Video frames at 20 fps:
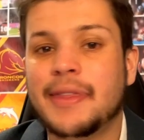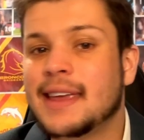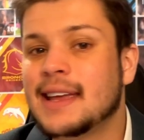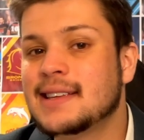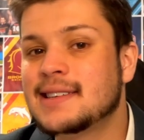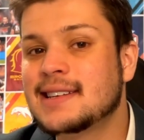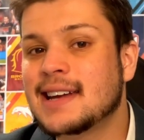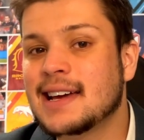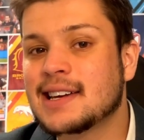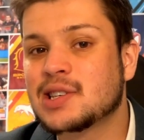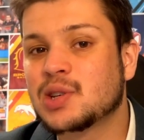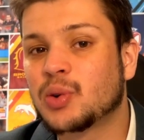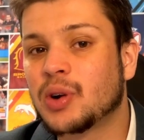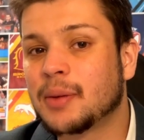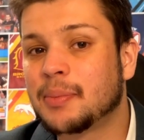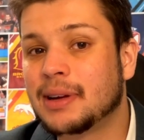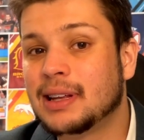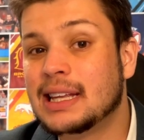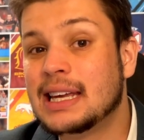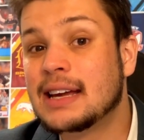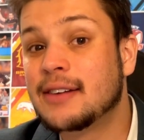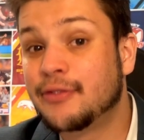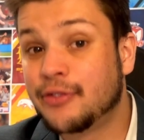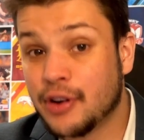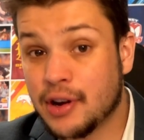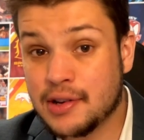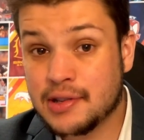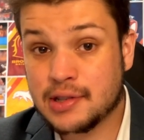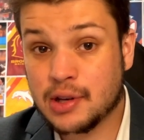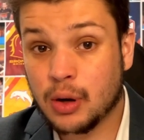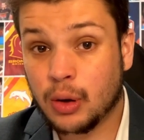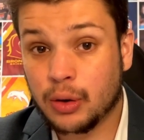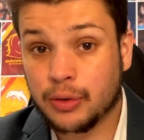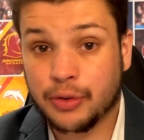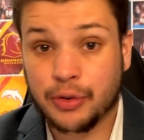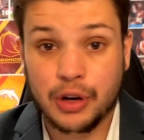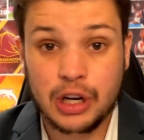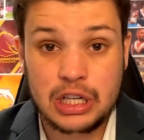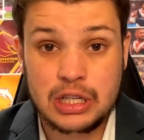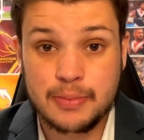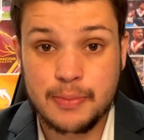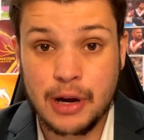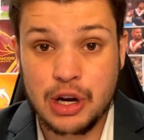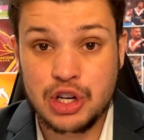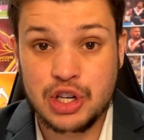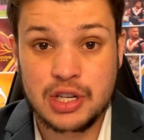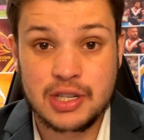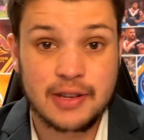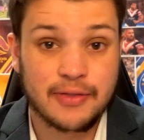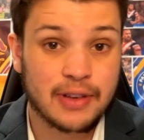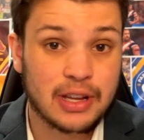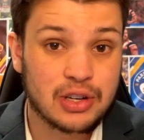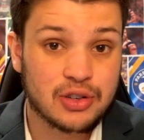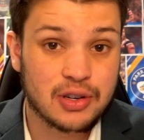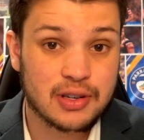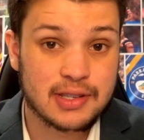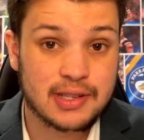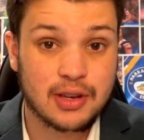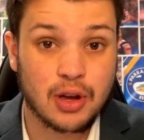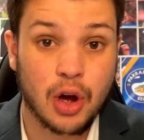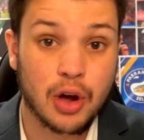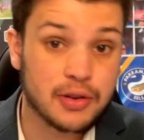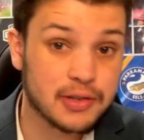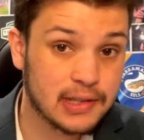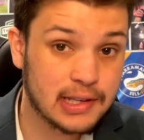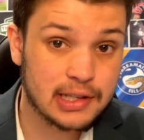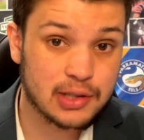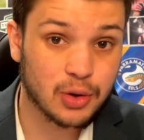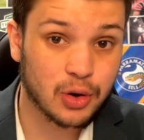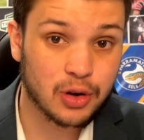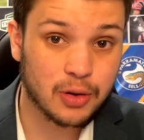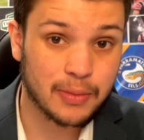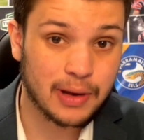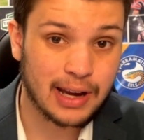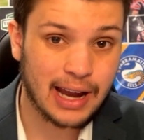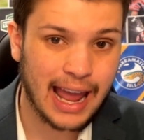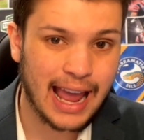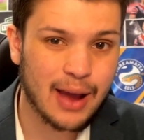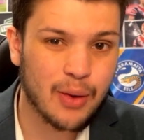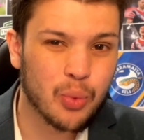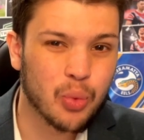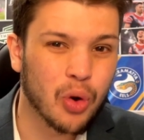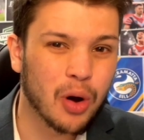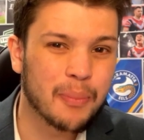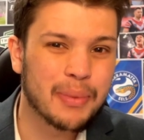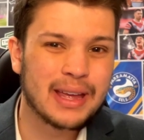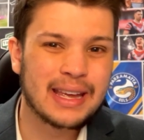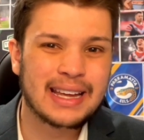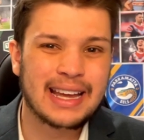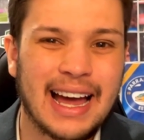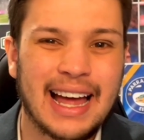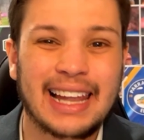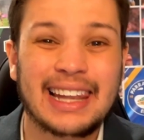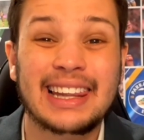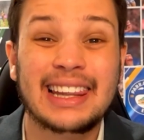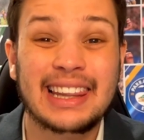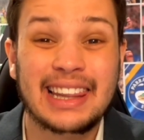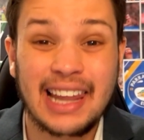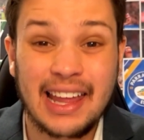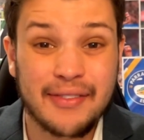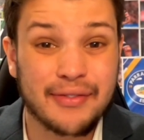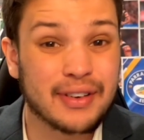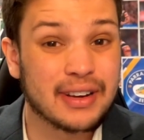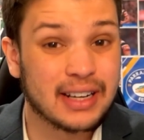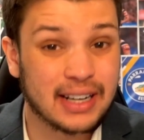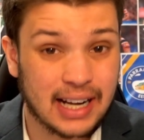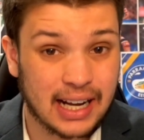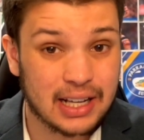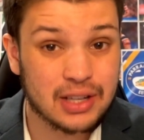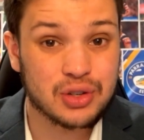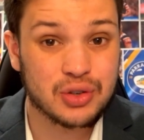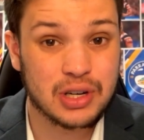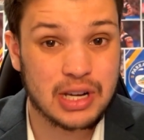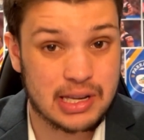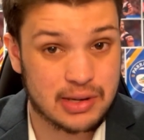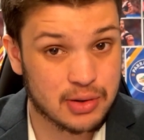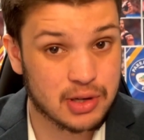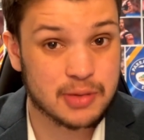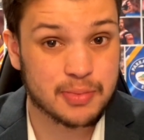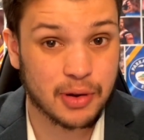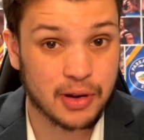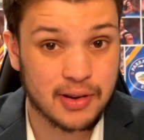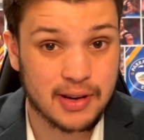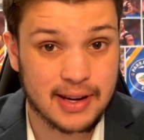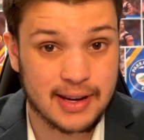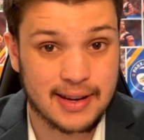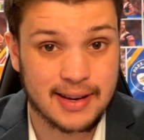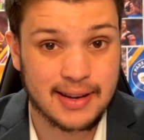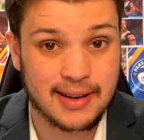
the International Rugby League first called for expressions of interest to host the tournament, a whopping 11 countries responded,